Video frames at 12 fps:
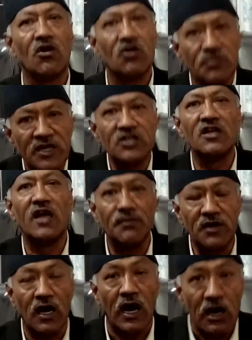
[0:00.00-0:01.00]
automatically
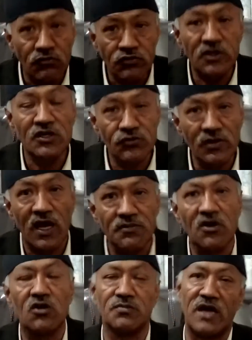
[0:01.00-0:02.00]
happen. How things will happen
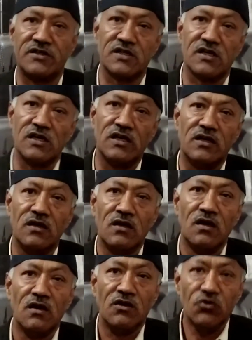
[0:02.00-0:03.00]
automatically?
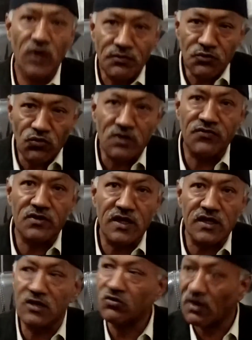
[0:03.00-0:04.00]
You have to work for that
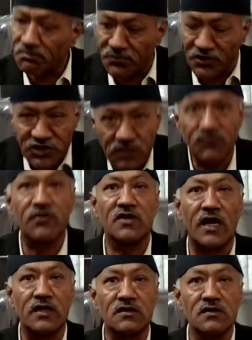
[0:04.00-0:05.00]
and you have budget for
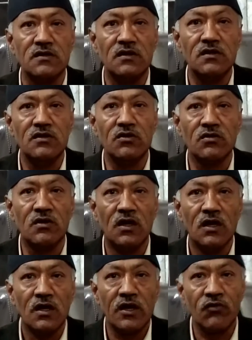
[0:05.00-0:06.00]
that, you know.
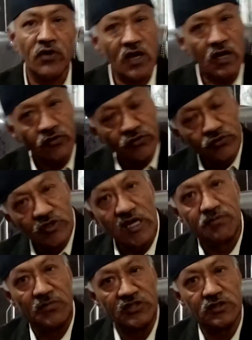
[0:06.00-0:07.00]
And where are you using
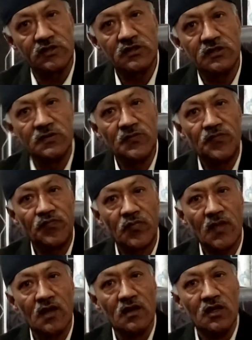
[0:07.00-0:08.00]
that budget?
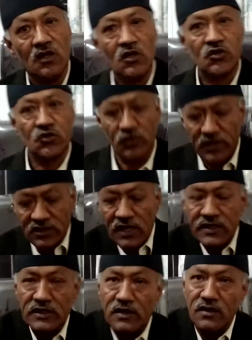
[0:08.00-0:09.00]
So it's
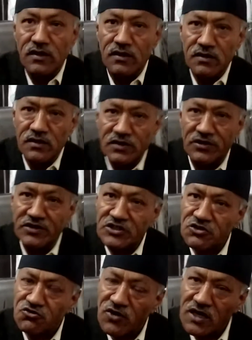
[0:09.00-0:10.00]
like
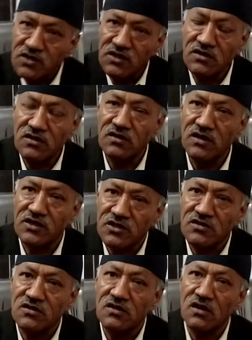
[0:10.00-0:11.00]
distracting the
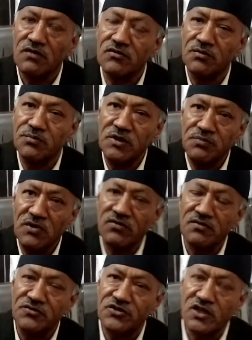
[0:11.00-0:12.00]
attention of the people
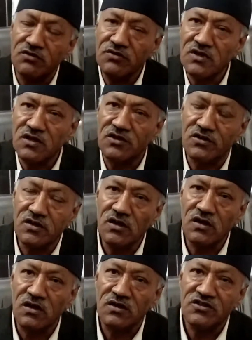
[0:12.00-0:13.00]
from genuine and
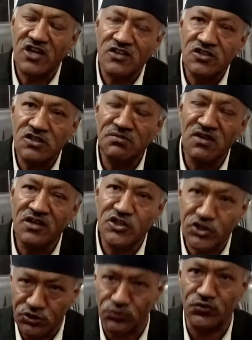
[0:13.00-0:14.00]
real tangible
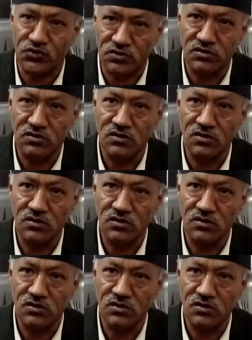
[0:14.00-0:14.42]
issues